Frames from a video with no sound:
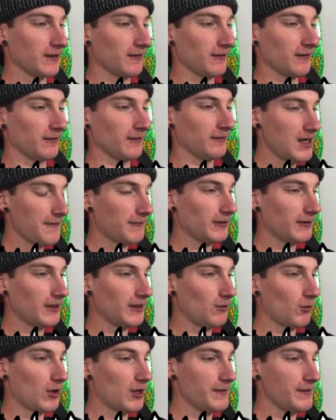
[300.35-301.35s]
and
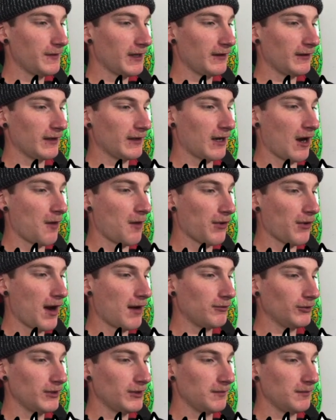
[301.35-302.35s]
definitely one that like I'll
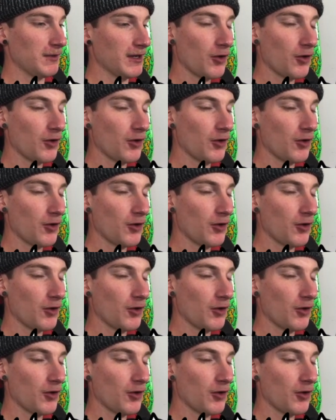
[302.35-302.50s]
probably